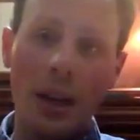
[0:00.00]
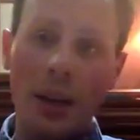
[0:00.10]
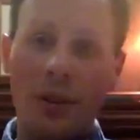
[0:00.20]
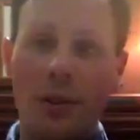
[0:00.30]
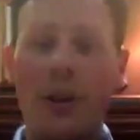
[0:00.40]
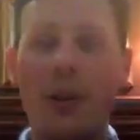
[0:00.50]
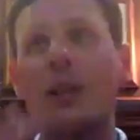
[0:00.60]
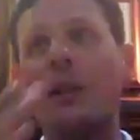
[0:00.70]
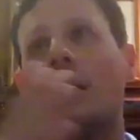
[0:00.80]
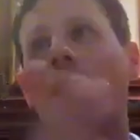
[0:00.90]
So they're
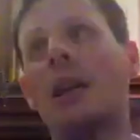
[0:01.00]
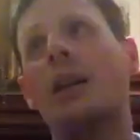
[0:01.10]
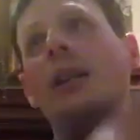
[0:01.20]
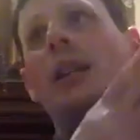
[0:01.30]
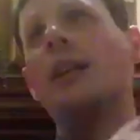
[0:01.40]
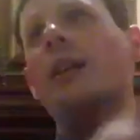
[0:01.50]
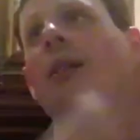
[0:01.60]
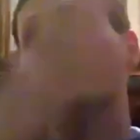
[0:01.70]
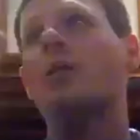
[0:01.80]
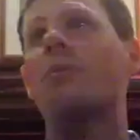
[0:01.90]
looking a year
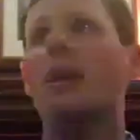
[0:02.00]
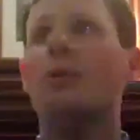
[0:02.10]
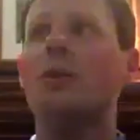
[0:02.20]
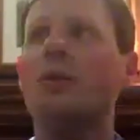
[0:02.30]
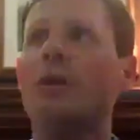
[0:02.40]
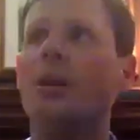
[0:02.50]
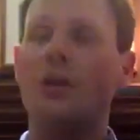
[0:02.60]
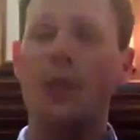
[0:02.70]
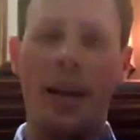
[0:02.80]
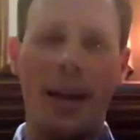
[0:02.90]
sometimes two
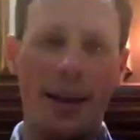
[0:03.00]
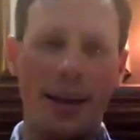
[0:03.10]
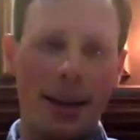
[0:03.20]
years ahead.